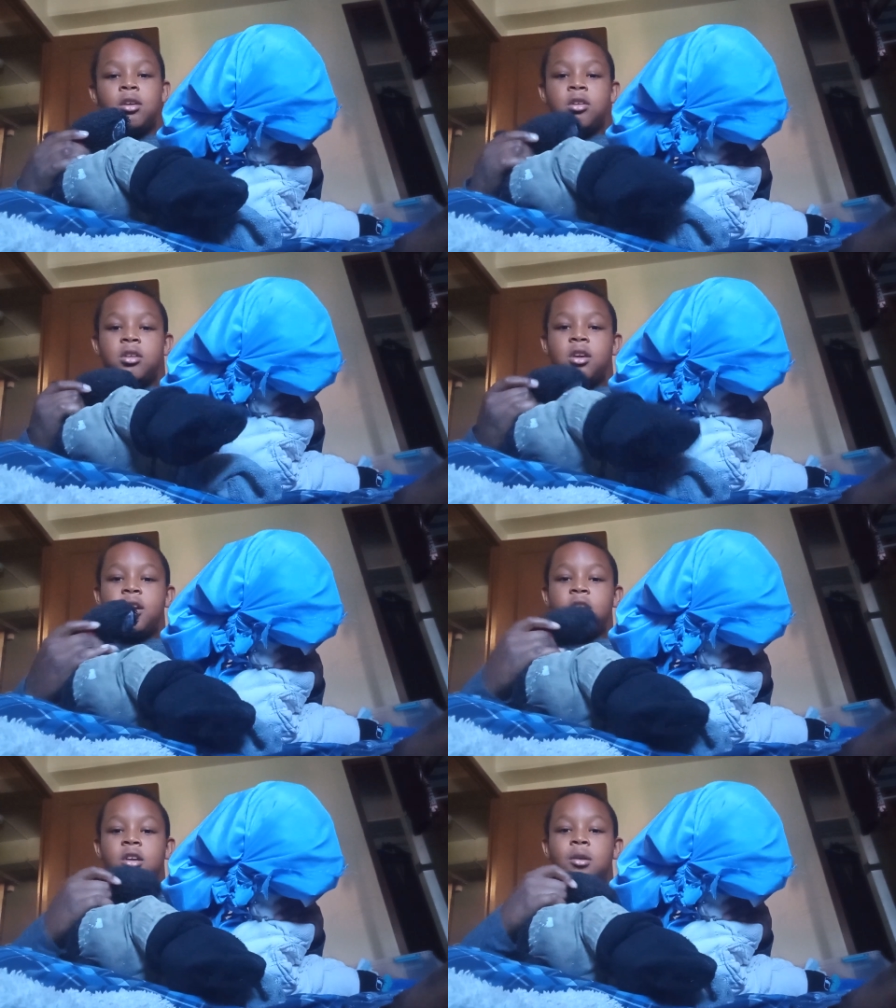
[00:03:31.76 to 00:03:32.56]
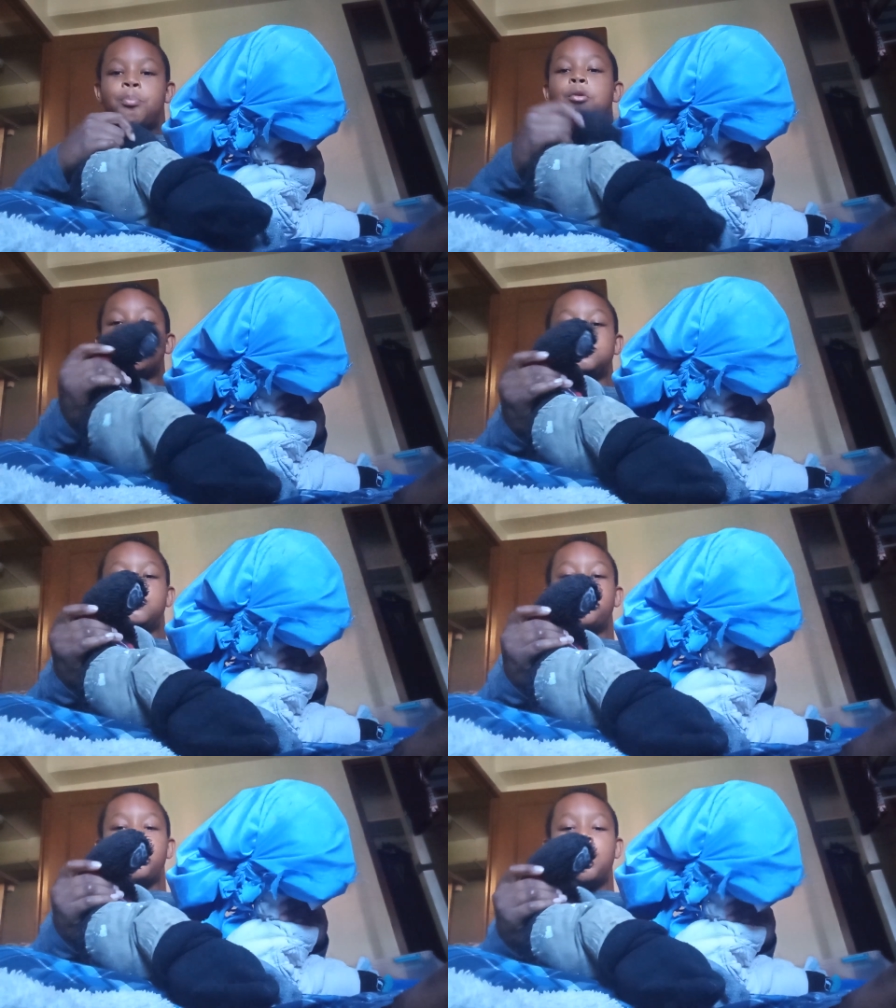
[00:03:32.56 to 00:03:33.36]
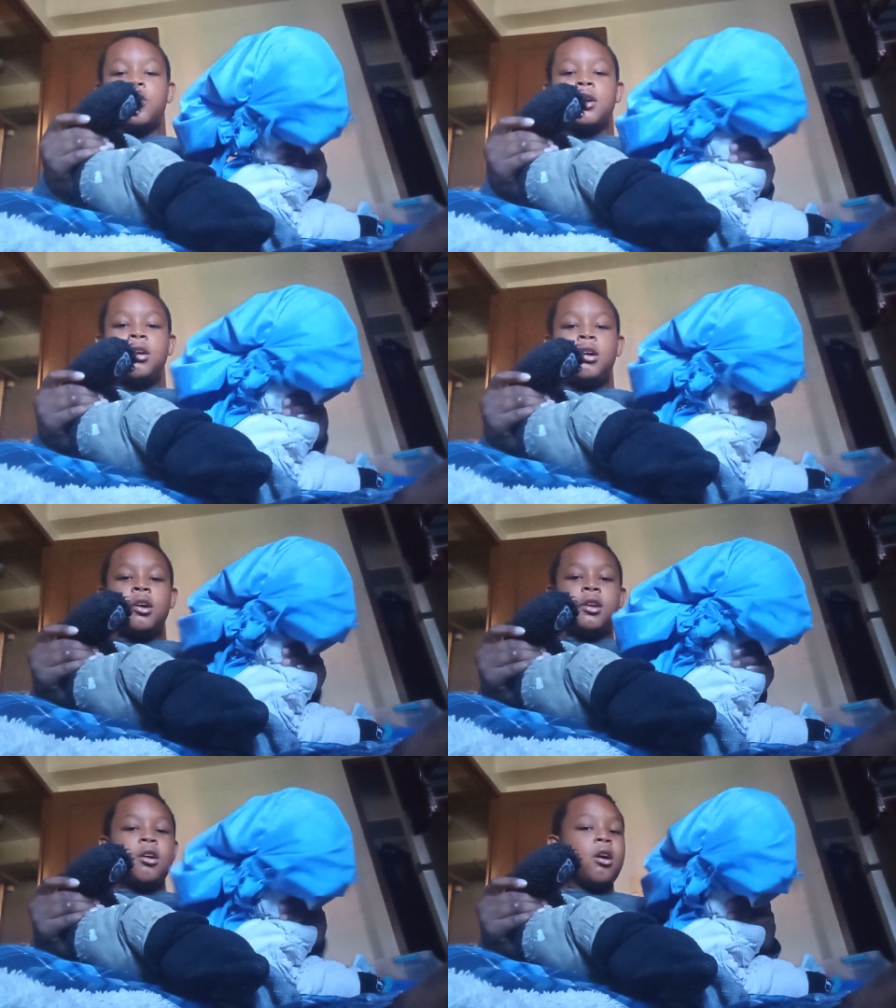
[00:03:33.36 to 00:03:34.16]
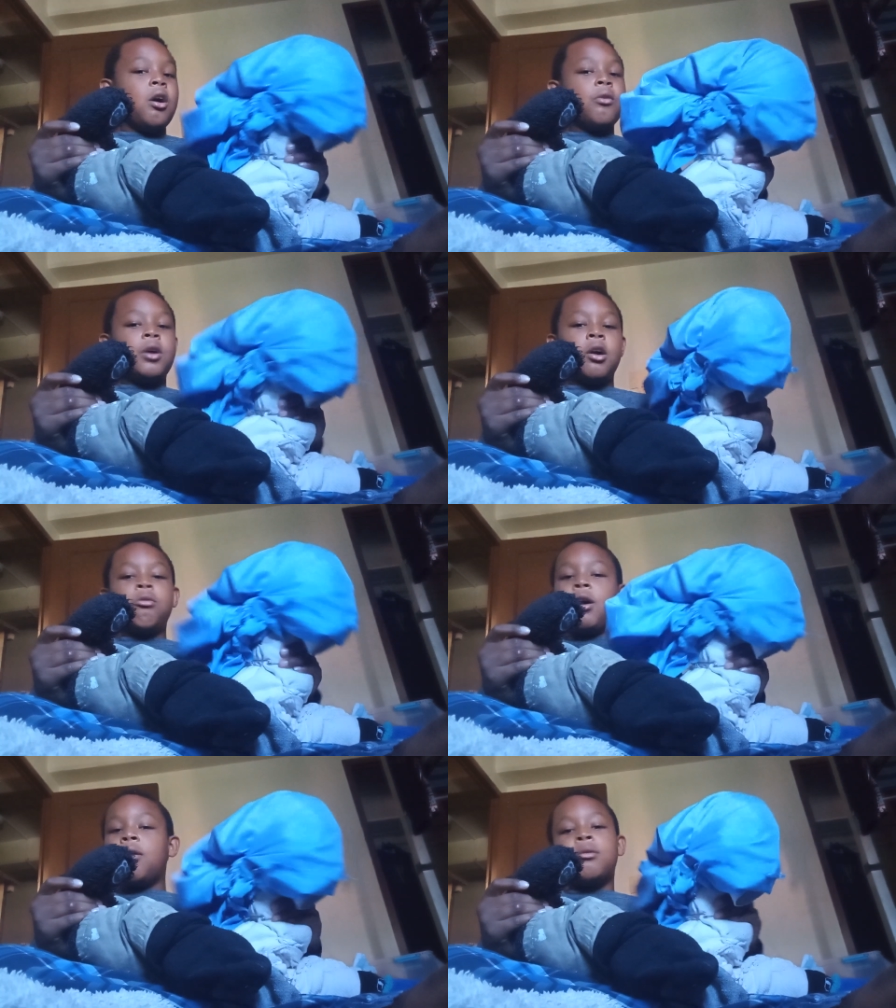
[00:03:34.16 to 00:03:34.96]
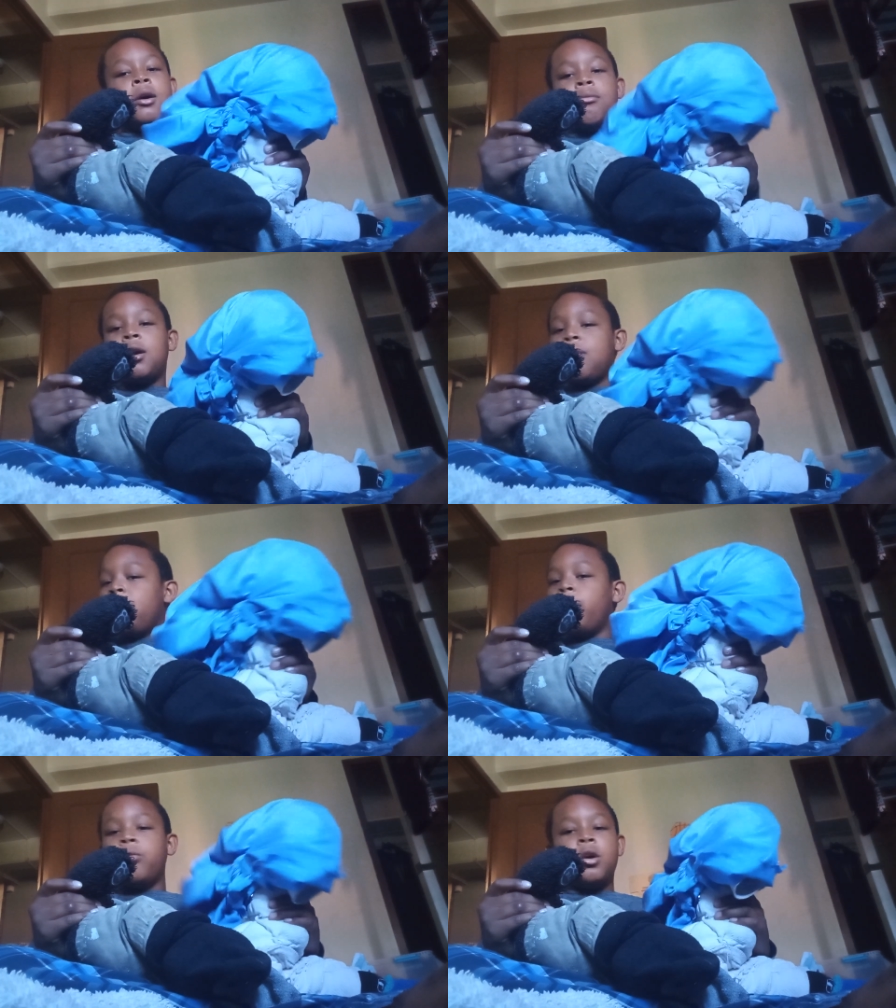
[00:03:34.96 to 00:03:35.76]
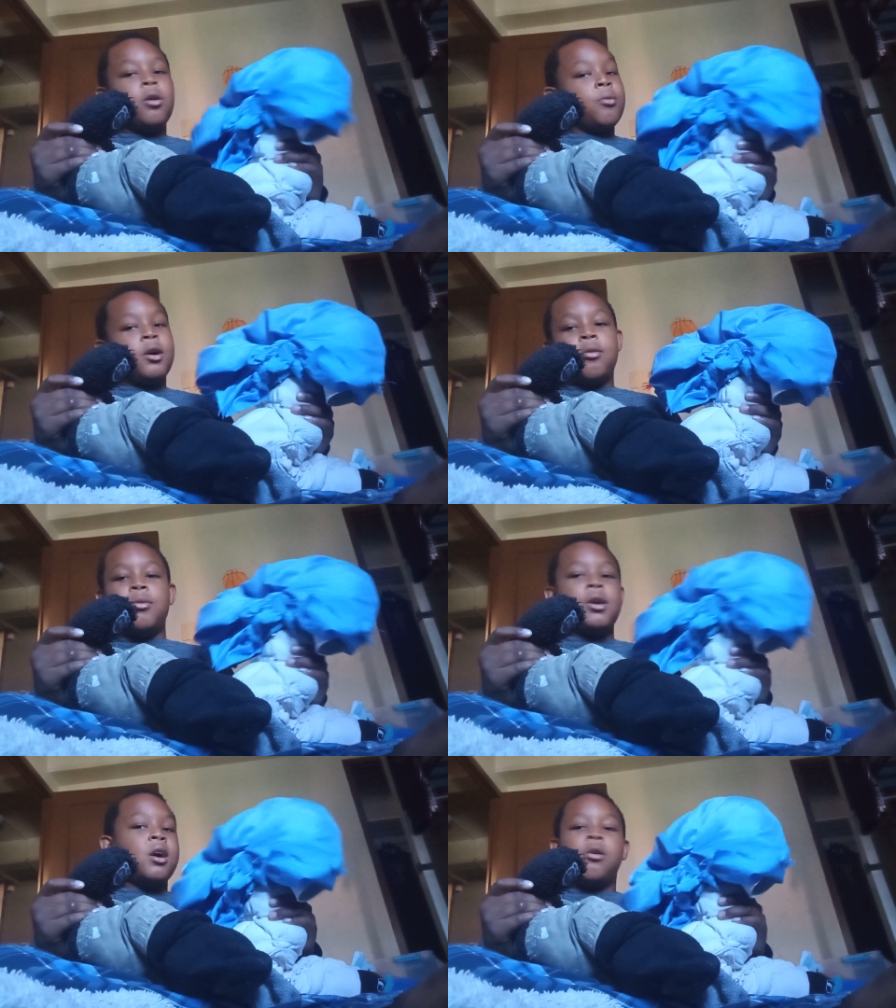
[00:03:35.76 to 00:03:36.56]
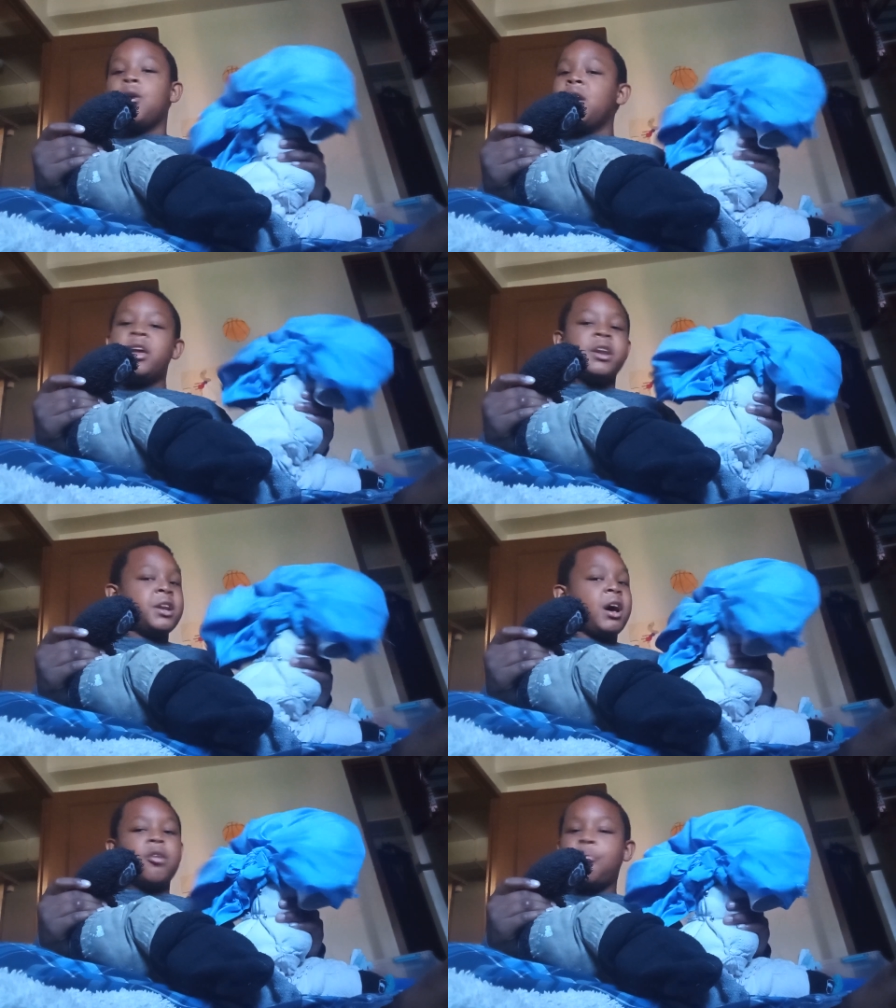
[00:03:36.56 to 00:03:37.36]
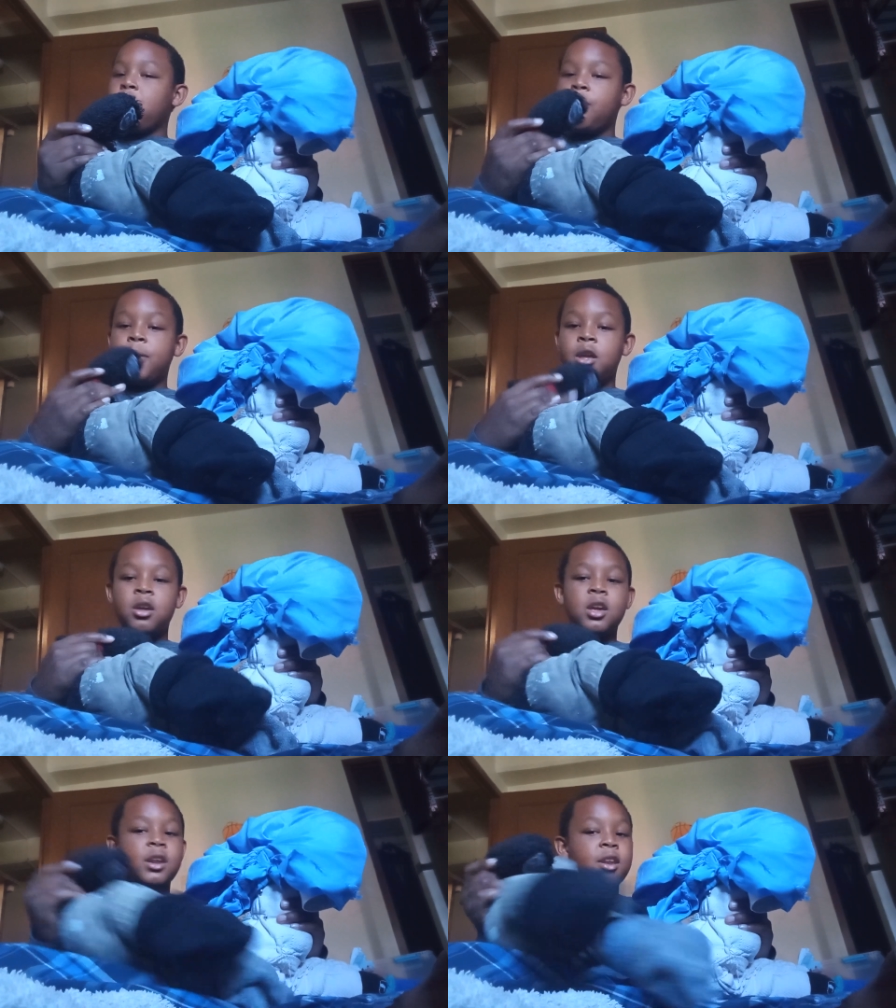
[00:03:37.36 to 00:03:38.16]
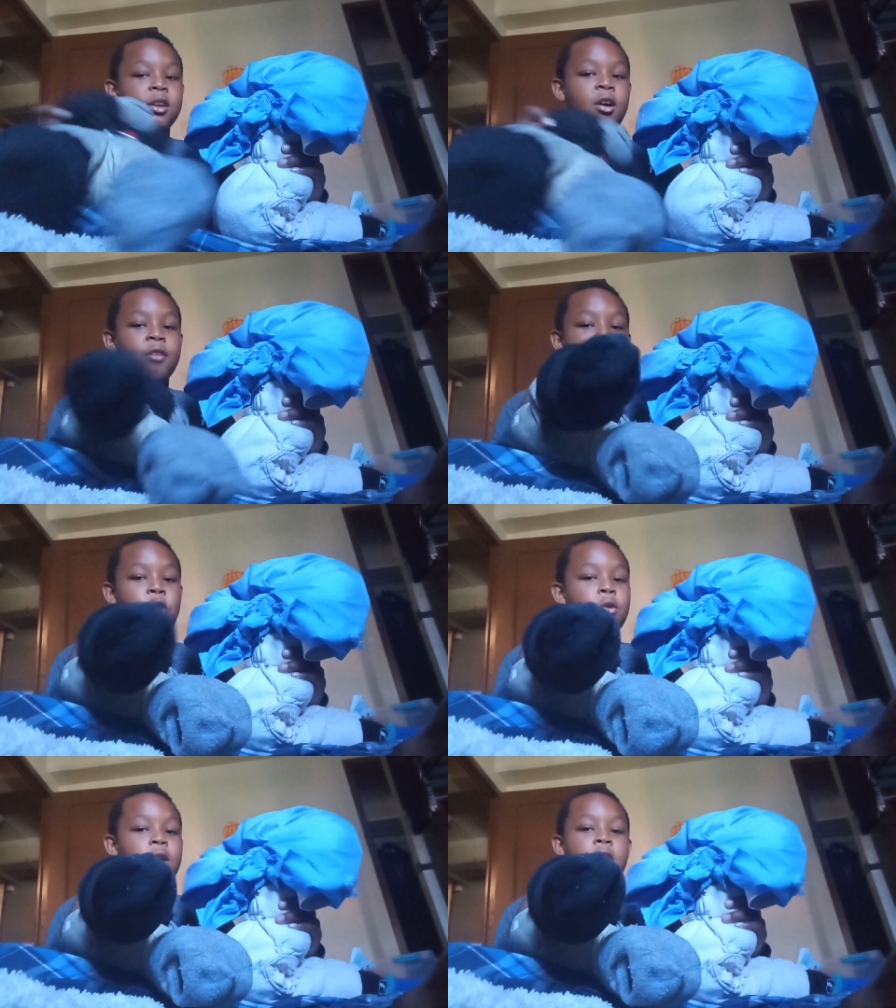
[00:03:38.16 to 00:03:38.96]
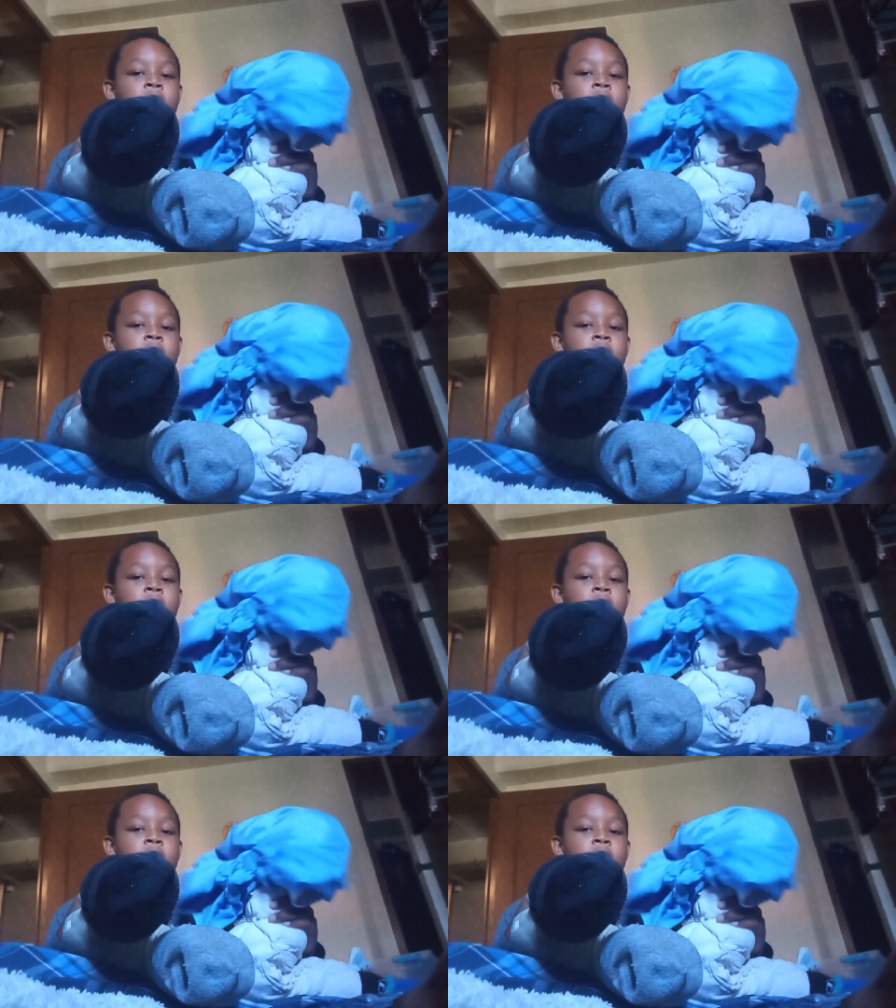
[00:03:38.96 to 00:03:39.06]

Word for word: He could have aborted you, folk. No, no, no, no, no, no, no, no. He did not abort me. He did not, folk.